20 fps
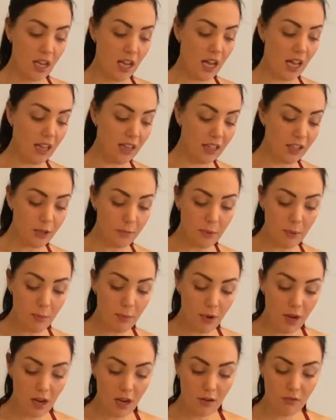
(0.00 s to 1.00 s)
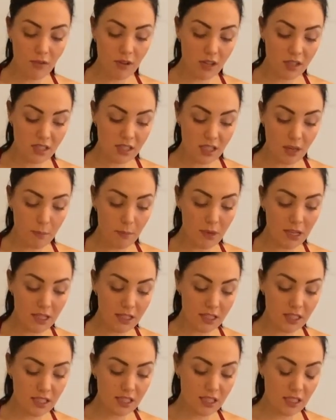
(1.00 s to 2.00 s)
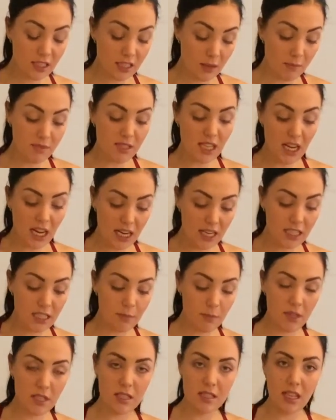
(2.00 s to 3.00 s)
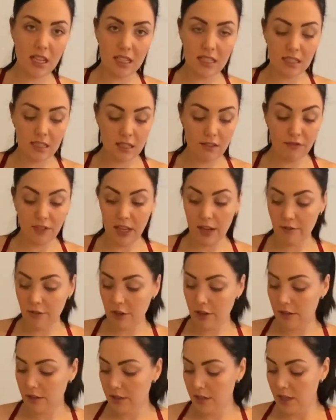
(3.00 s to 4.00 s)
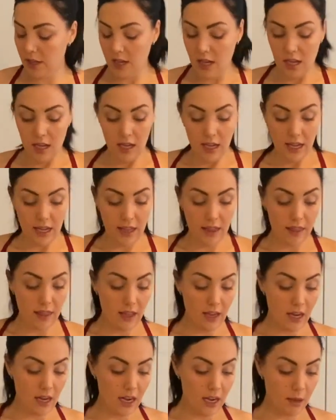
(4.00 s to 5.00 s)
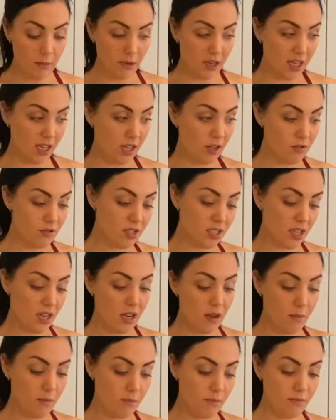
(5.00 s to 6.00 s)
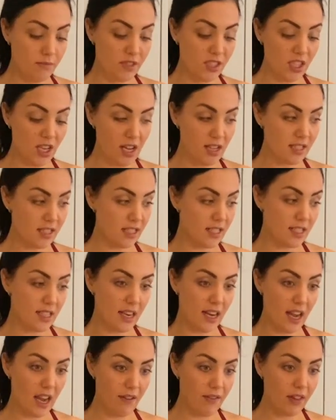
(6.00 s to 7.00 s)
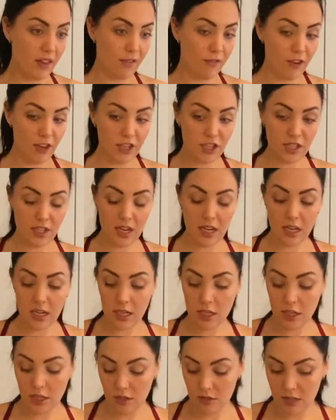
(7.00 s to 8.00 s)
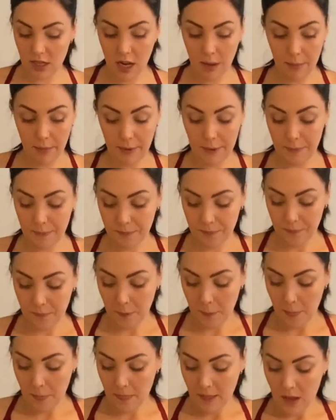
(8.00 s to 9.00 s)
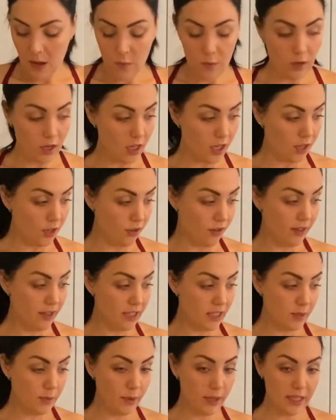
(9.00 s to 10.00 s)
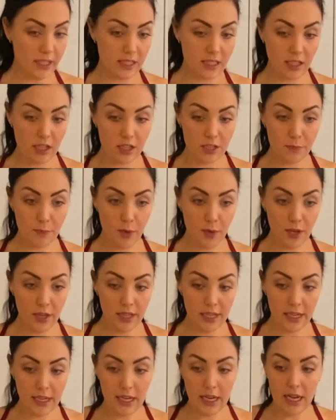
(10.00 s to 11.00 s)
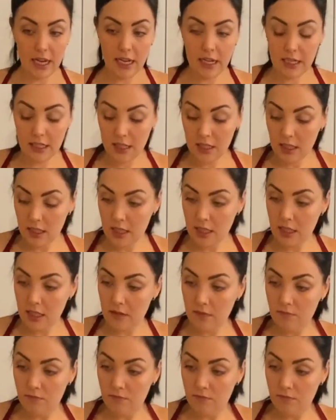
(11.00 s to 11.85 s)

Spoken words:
a little bit brown on some sides because that's the flavor. And then I'm gonna use some sauces that I have in the fridge that I need to use up. We're gonna cook this when it starts boiling and it's